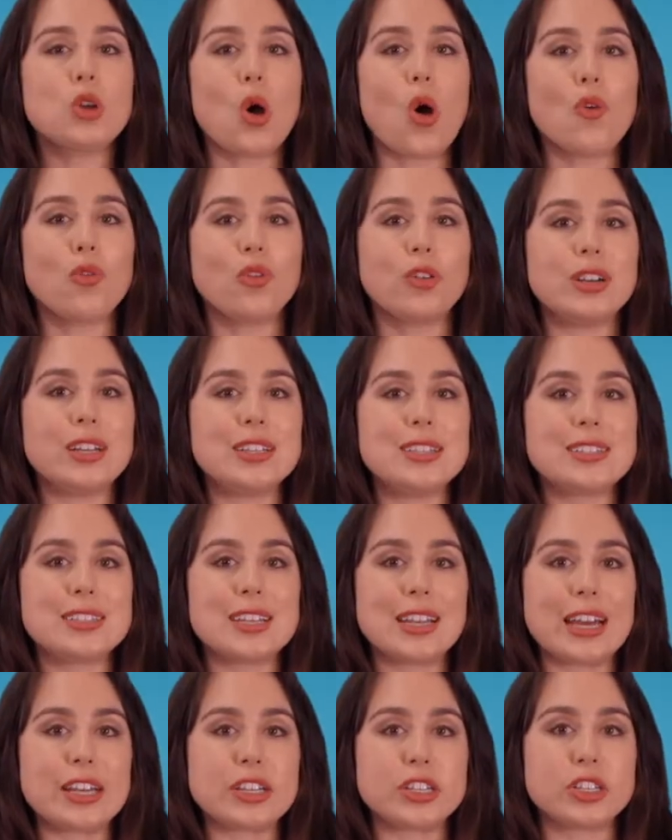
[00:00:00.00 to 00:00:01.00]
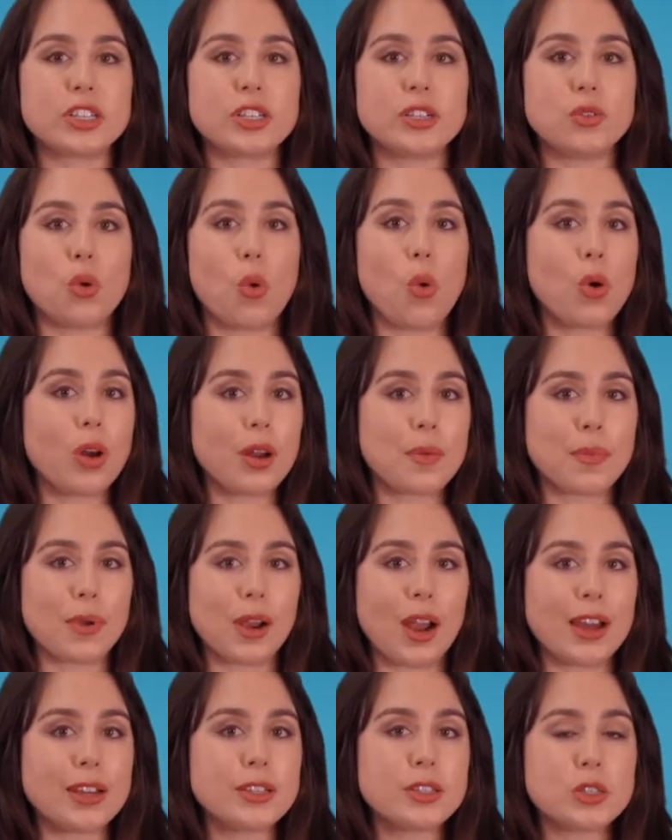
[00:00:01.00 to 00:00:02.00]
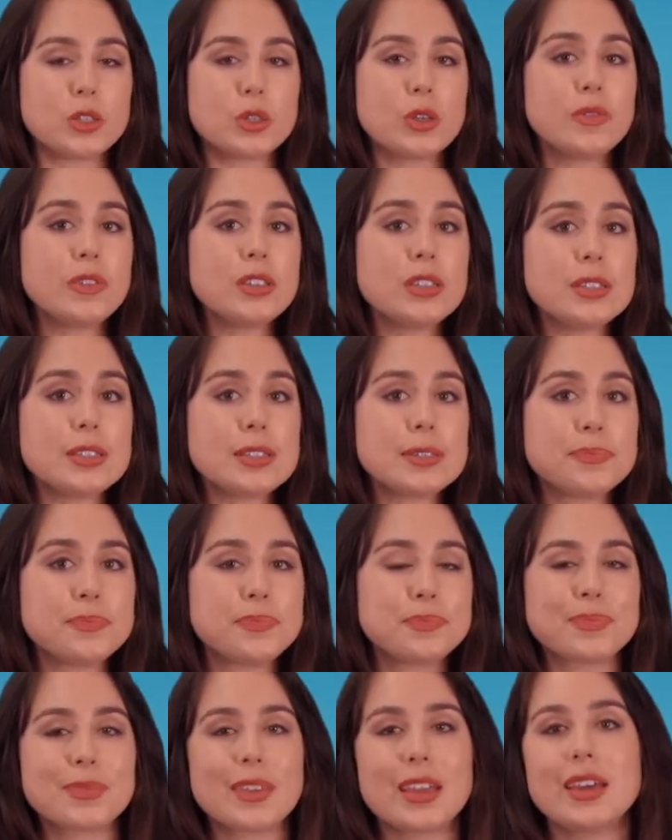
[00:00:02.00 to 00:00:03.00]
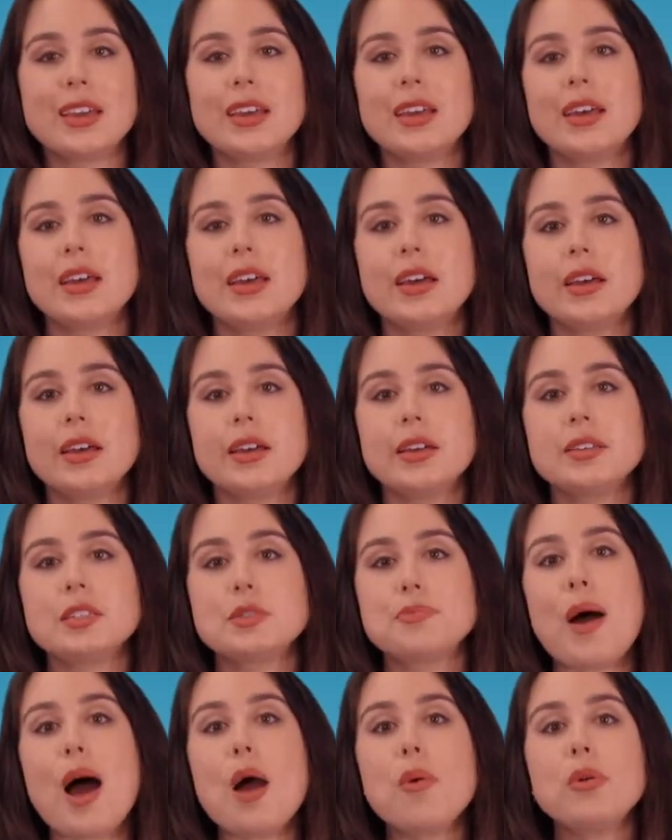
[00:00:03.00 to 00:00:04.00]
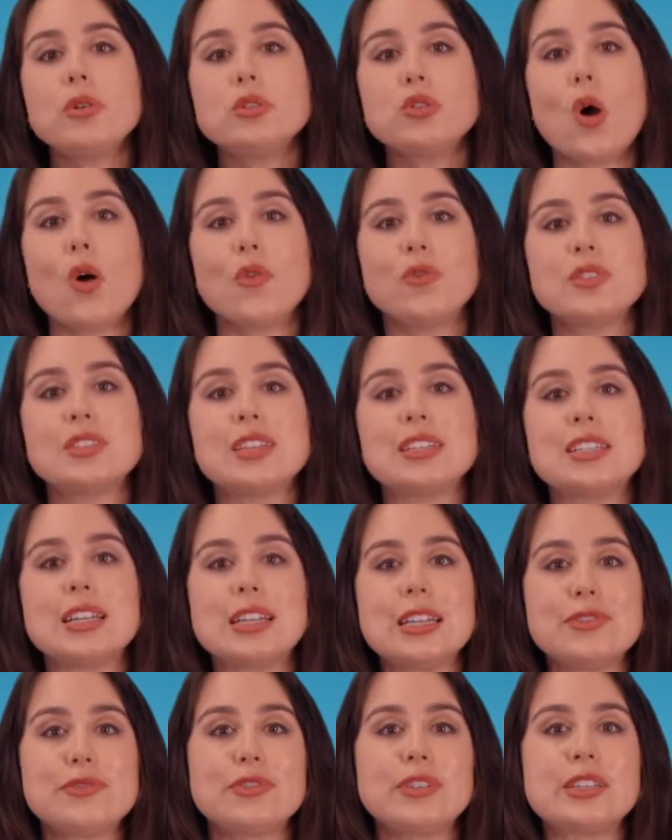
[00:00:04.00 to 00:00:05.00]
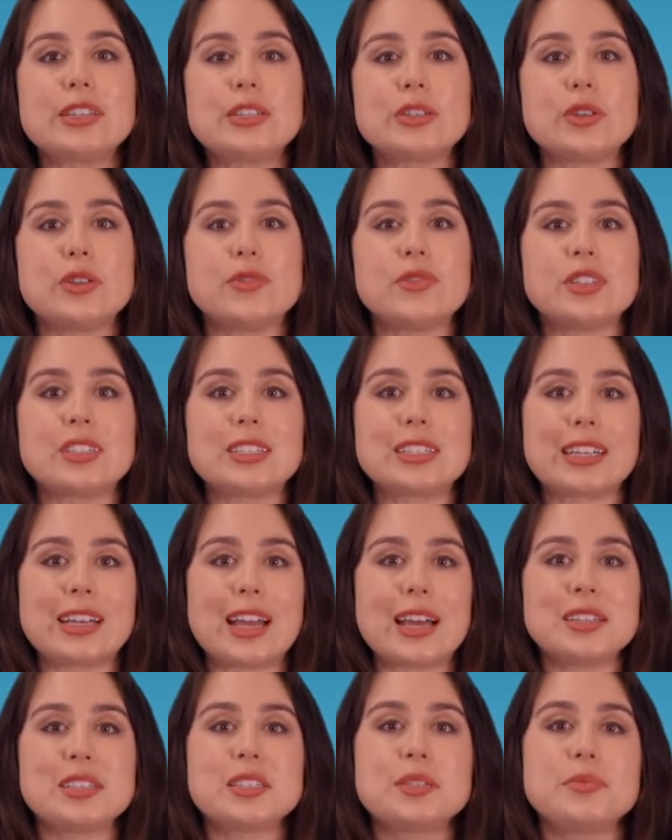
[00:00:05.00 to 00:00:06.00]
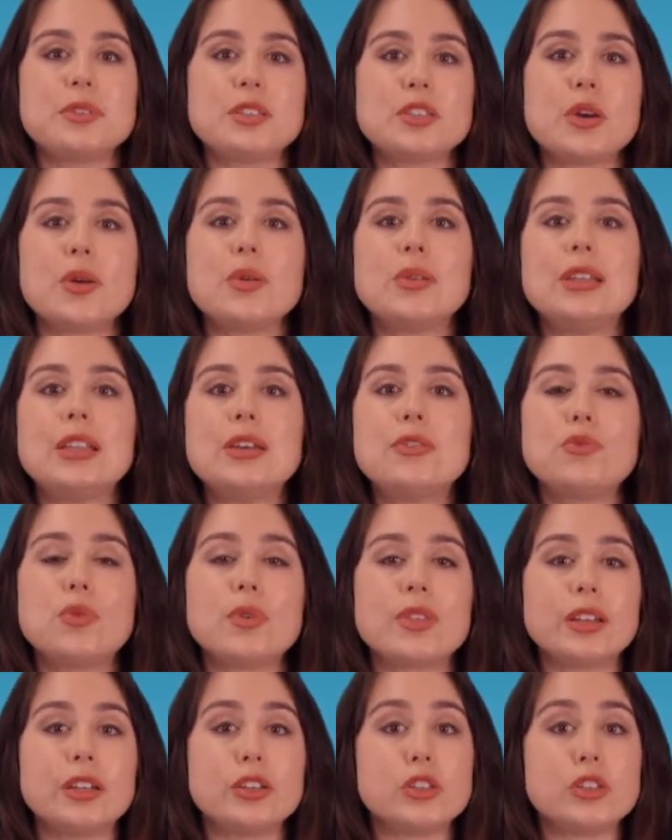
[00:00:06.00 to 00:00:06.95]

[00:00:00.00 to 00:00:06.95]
offer an installation or compliance service? Spa World offers a delivery service to customers who live within a